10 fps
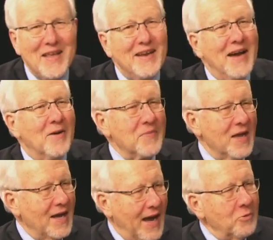now,
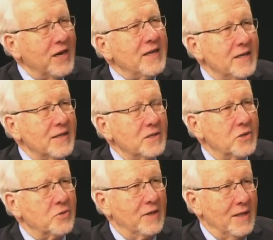I want to get
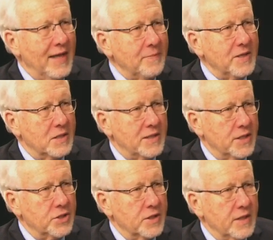into the lame duck
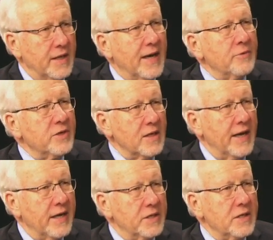session, mm-hmm. and I
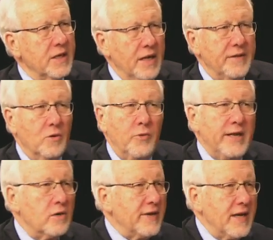realize that we
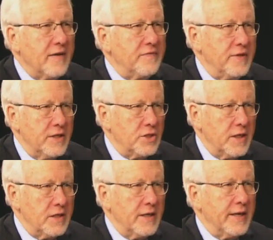don't have the
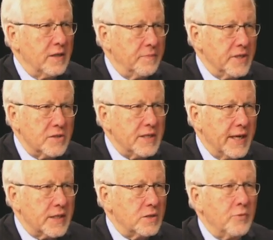agenda and the bill
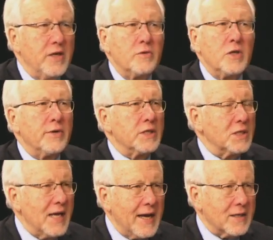text. We don't know
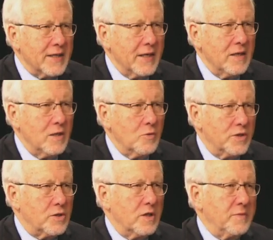exactly
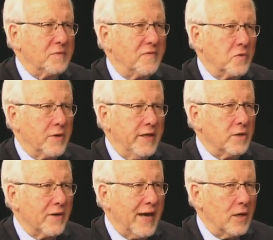what's going to be before
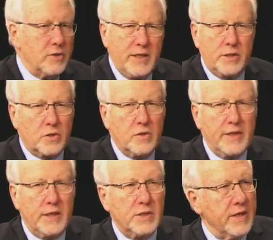either house as
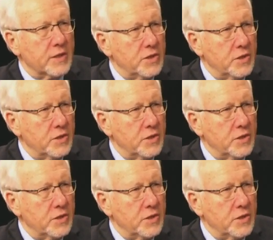early as next